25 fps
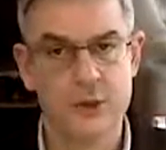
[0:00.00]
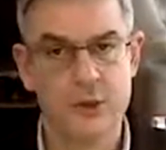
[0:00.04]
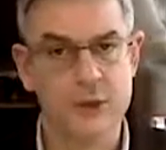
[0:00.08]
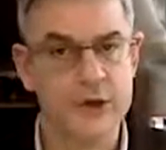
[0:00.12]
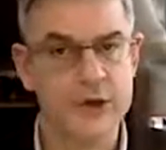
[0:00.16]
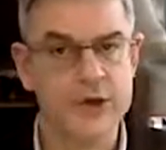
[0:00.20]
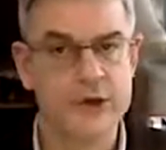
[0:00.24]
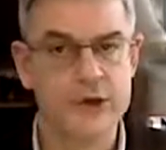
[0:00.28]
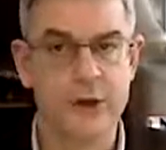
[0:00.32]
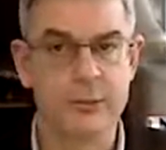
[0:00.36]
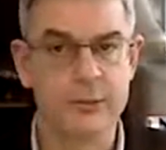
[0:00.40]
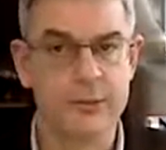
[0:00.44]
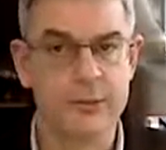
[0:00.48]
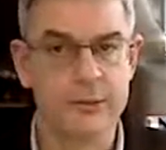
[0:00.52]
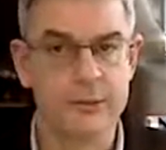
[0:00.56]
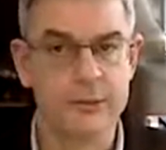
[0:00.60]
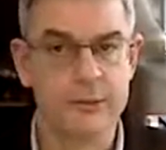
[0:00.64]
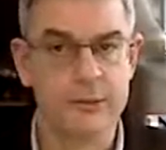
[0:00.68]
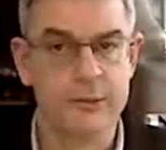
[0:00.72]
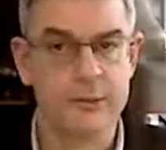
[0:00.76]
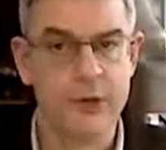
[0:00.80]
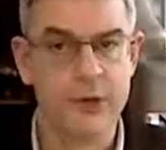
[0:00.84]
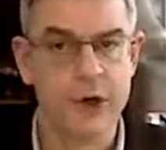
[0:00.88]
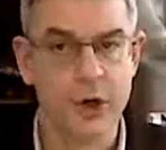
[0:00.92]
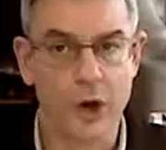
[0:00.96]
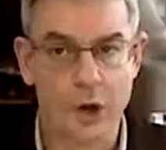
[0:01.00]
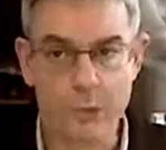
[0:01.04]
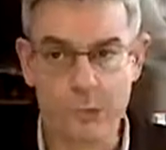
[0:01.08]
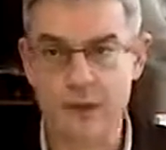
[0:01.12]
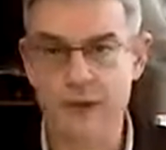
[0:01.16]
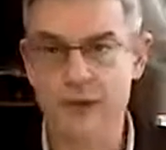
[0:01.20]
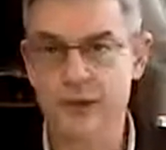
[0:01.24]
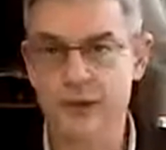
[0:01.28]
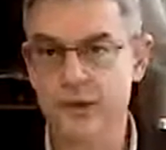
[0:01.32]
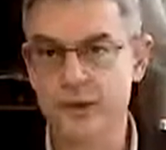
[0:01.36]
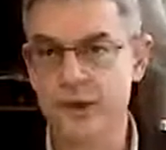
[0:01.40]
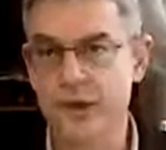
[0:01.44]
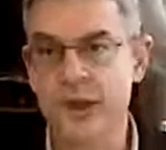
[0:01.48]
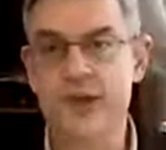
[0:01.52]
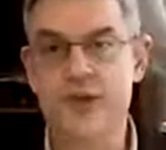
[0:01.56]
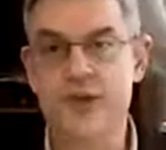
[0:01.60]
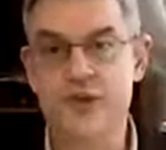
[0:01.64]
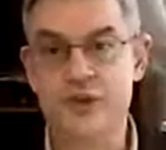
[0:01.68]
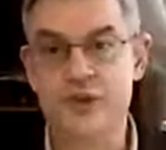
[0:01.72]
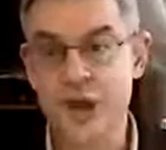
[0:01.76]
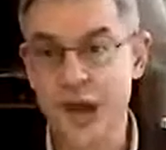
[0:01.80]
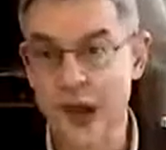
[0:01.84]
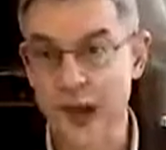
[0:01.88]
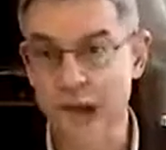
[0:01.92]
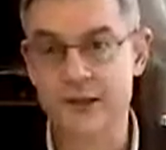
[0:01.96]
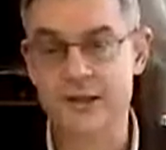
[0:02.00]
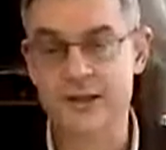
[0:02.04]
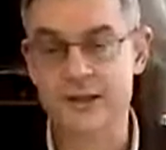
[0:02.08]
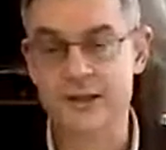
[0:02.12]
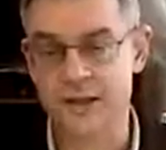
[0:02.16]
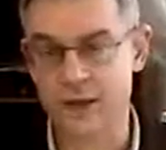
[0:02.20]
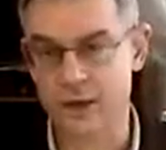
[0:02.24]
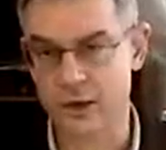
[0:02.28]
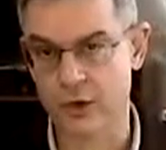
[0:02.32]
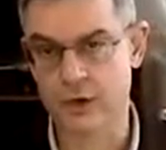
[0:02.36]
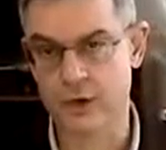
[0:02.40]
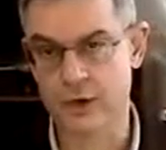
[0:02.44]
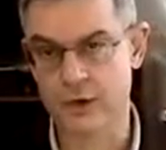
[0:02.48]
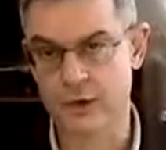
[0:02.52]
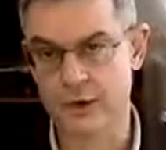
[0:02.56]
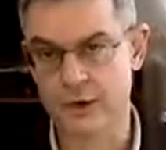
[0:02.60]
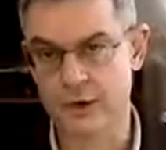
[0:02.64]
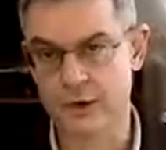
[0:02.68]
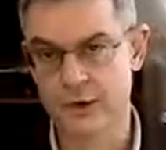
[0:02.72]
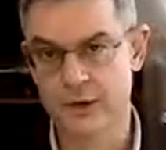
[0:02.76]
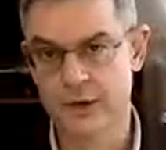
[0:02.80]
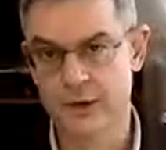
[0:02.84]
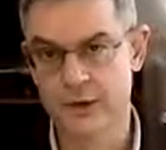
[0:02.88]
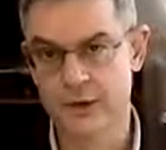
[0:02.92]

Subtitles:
which are common in child psychology